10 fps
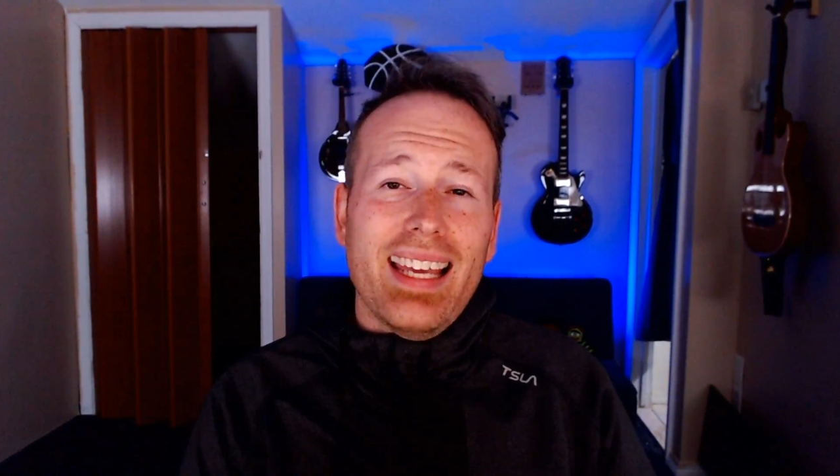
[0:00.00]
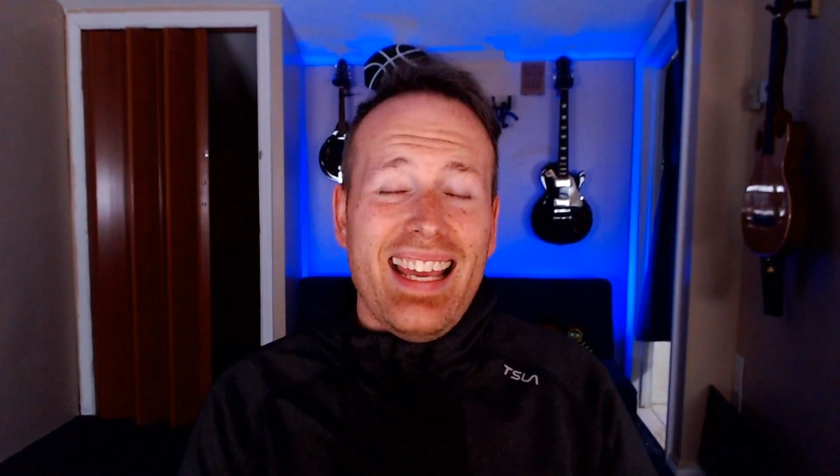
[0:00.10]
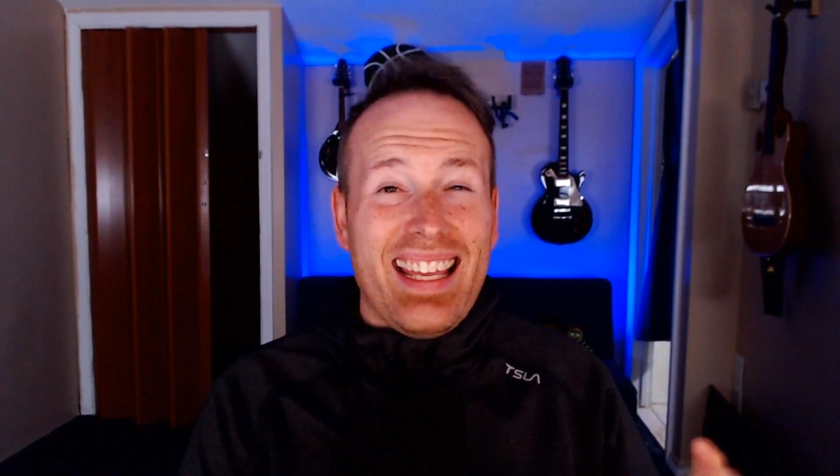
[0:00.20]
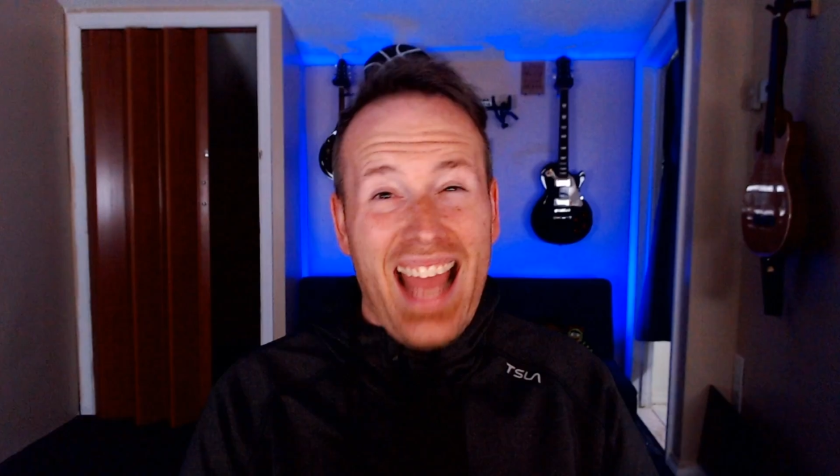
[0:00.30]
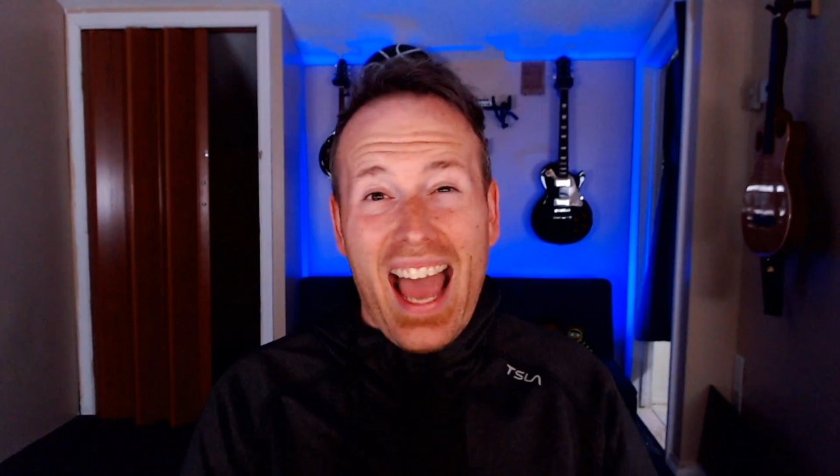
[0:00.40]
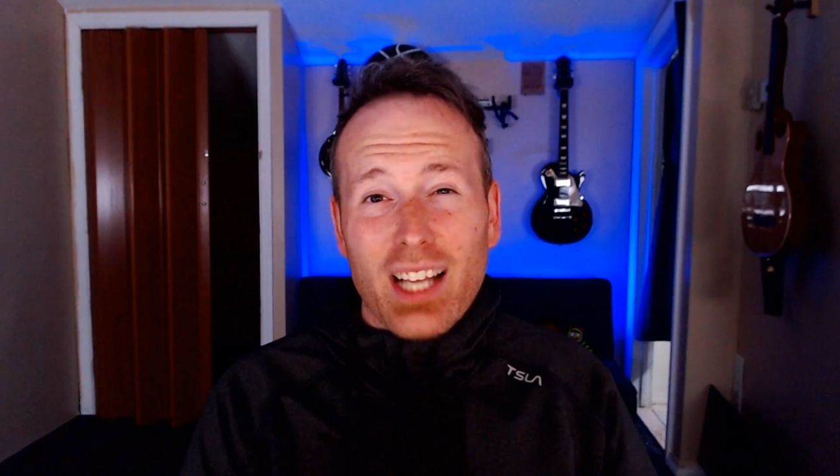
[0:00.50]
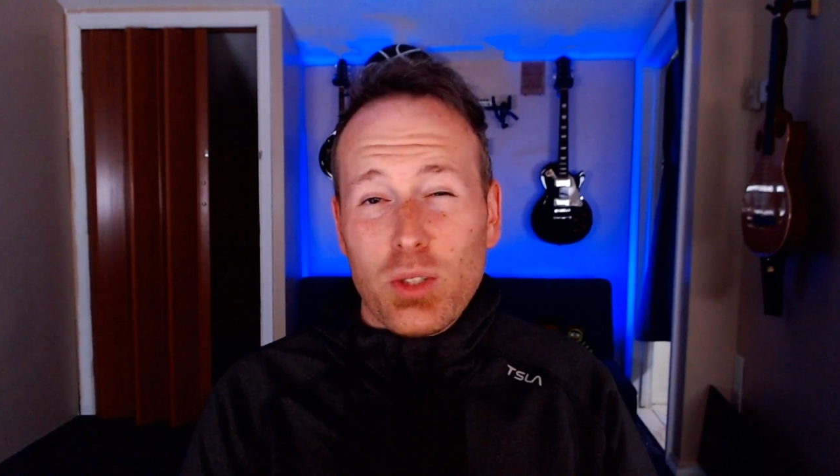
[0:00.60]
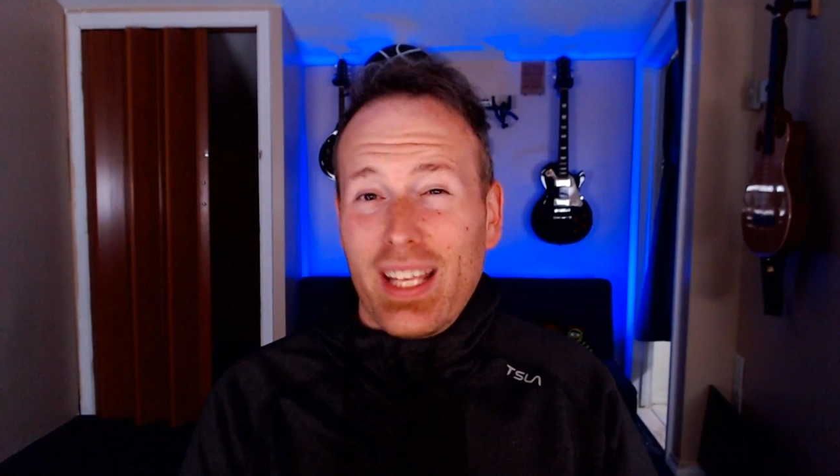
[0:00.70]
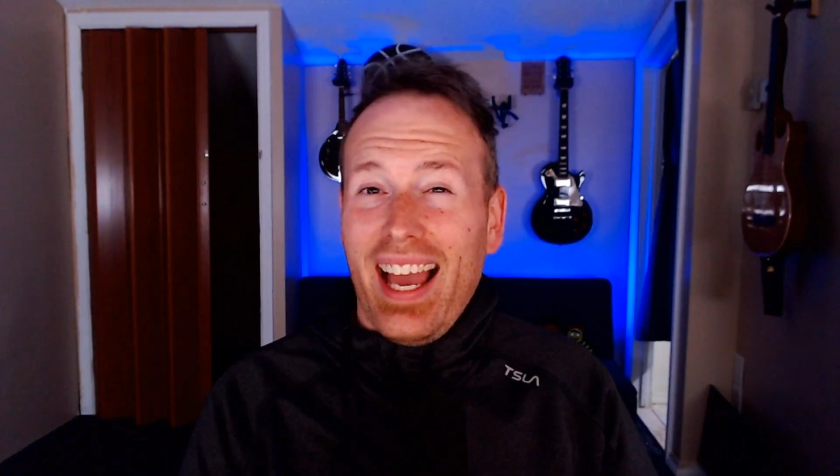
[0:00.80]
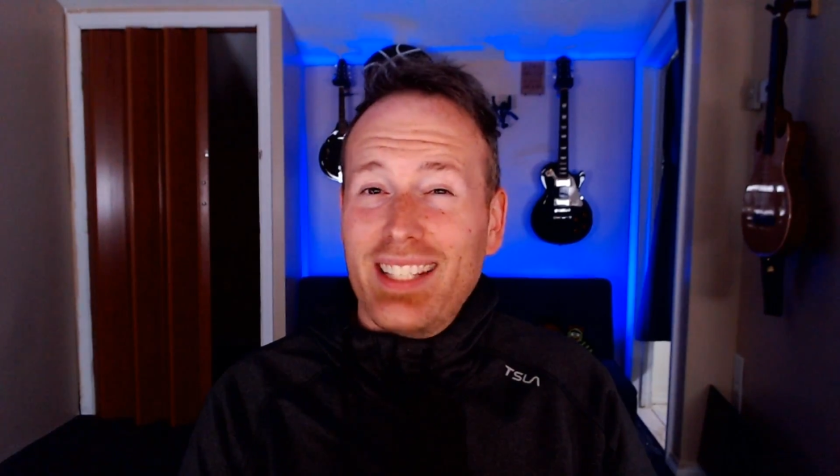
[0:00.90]
and
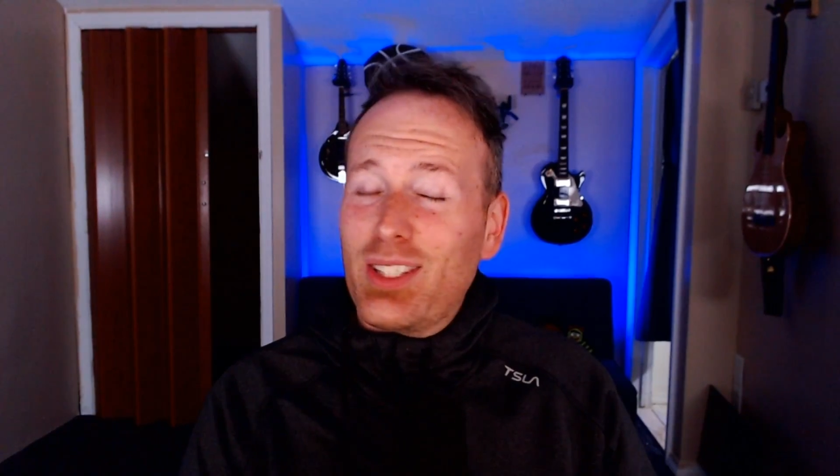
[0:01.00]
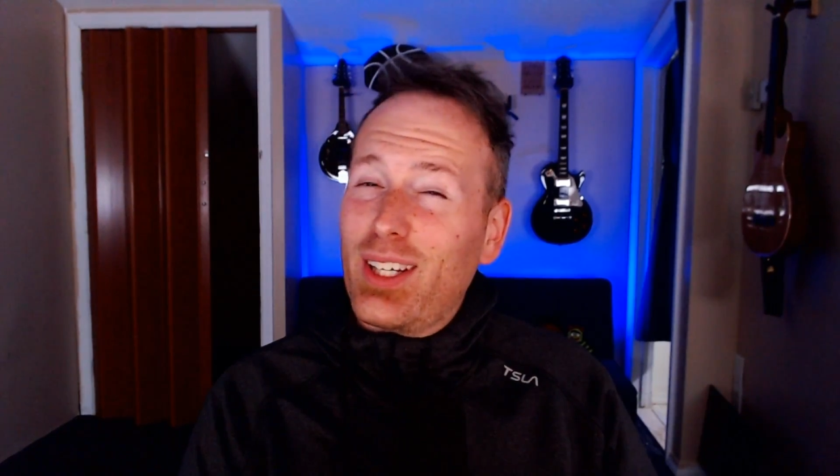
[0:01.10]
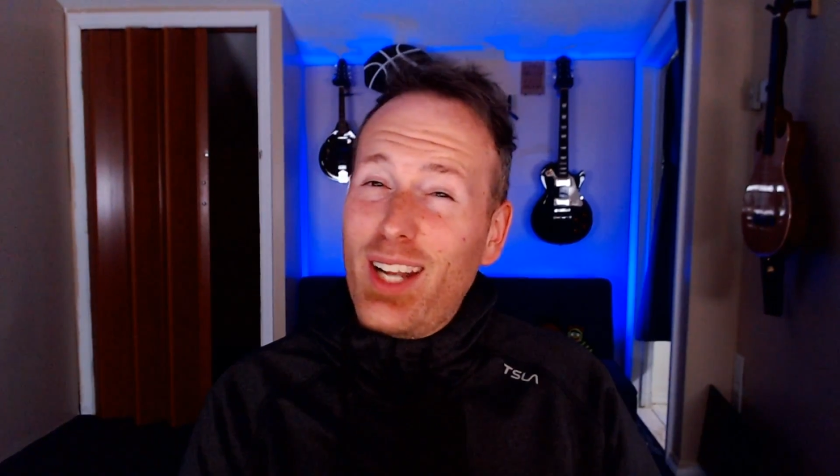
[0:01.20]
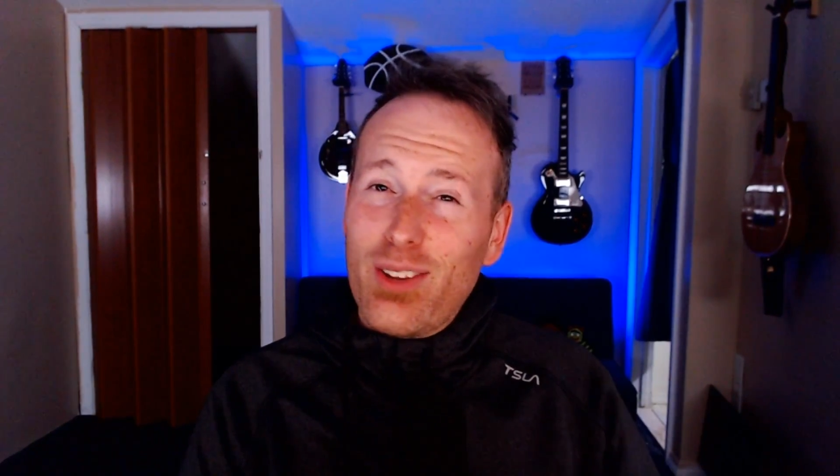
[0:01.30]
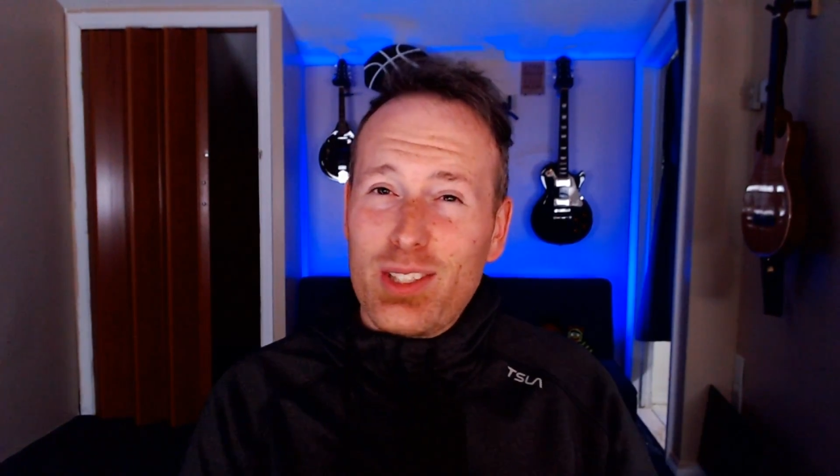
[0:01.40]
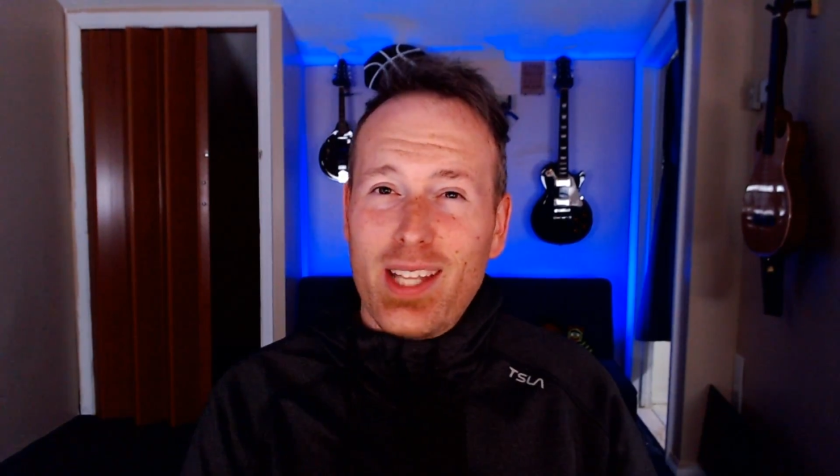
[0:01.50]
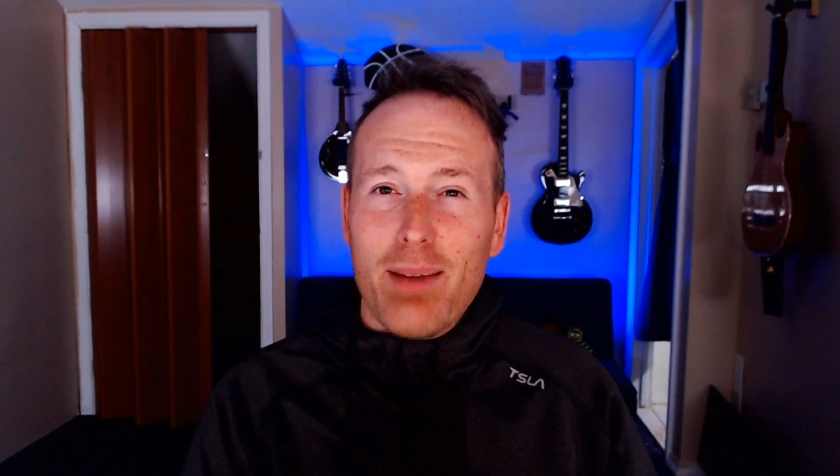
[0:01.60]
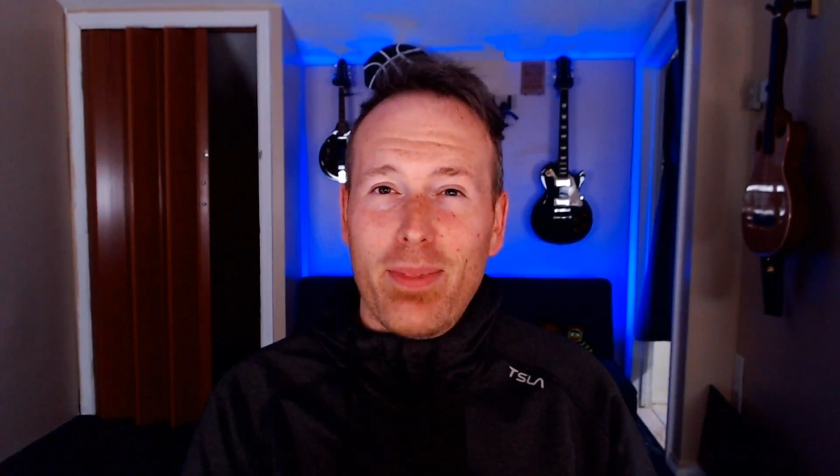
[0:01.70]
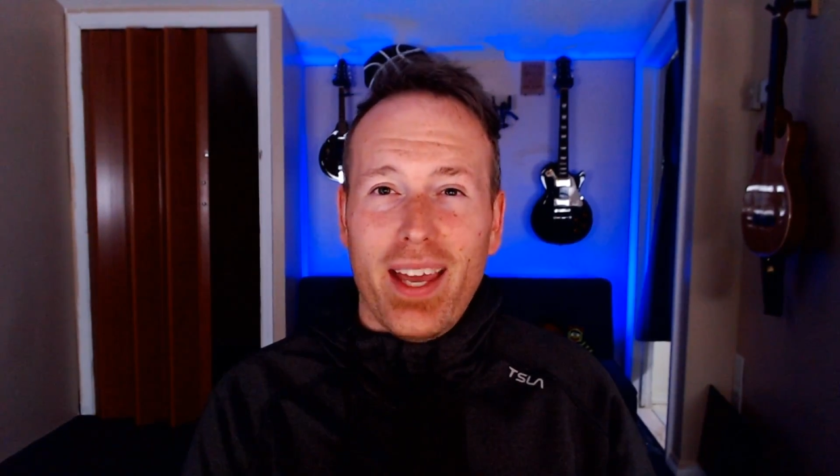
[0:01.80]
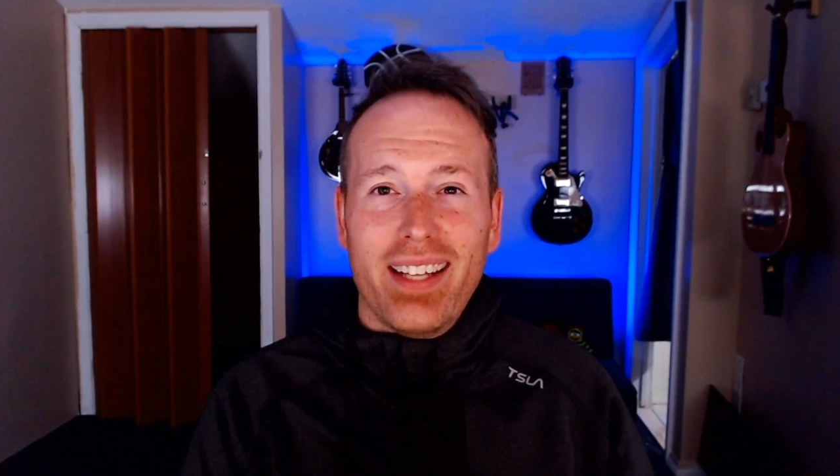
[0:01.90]
actually I took another
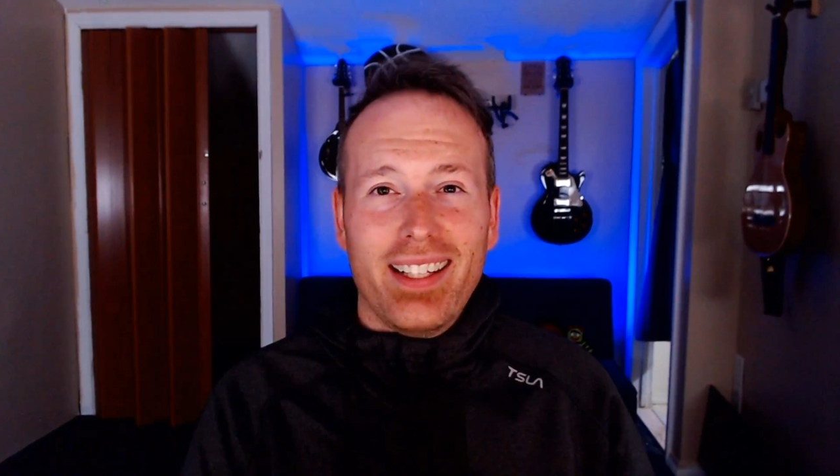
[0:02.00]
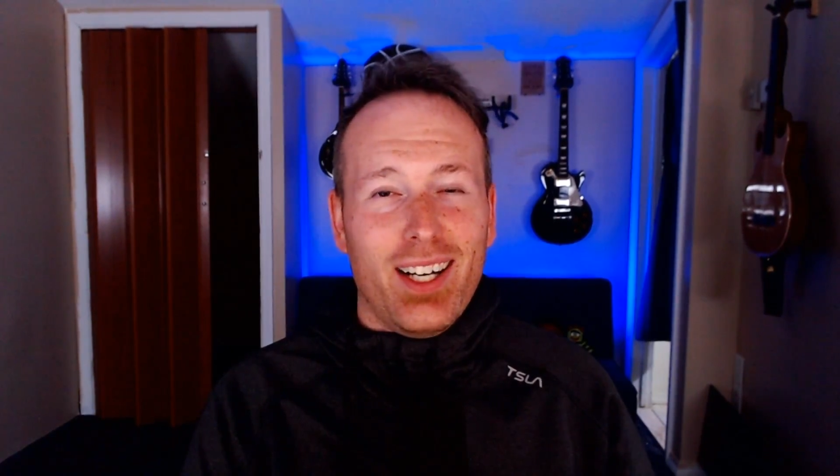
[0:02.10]
step that